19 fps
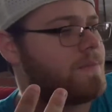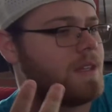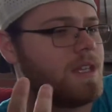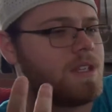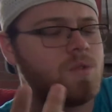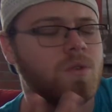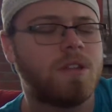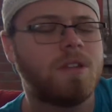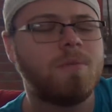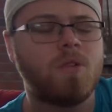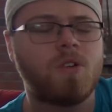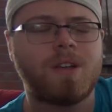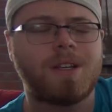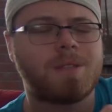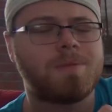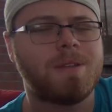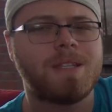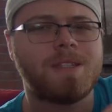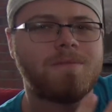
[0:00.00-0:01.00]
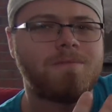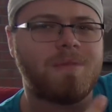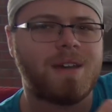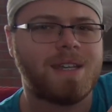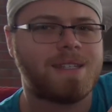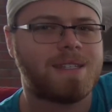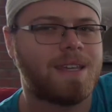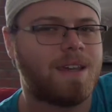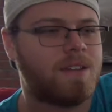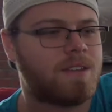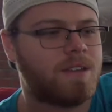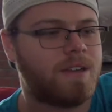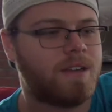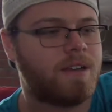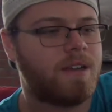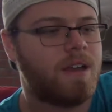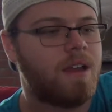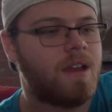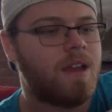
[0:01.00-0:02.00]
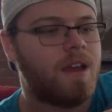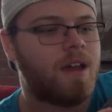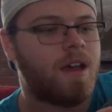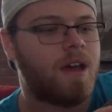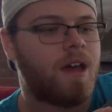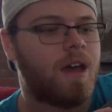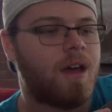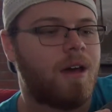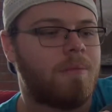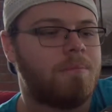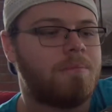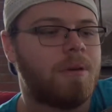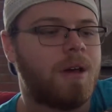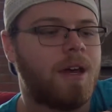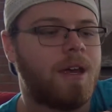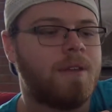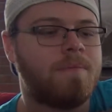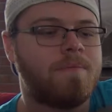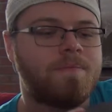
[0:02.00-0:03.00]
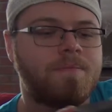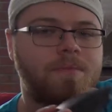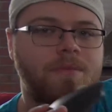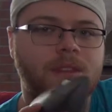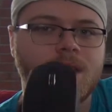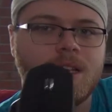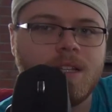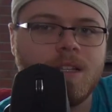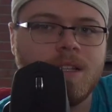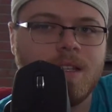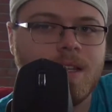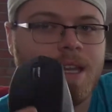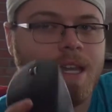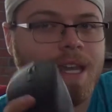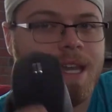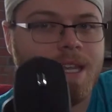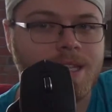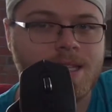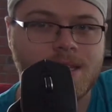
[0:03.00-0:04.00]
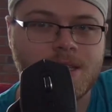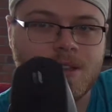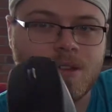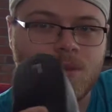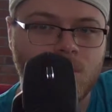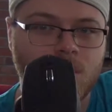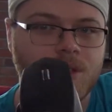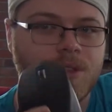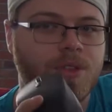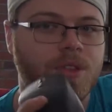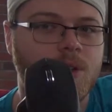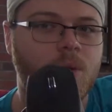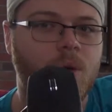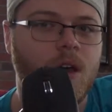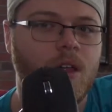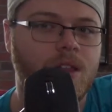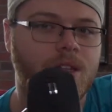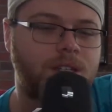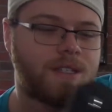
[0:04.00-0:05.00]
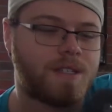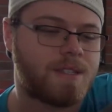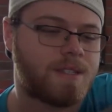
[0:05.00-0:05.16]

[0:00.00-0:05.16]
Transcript: It's one of the more expensive mice out there, but it's worth the quality.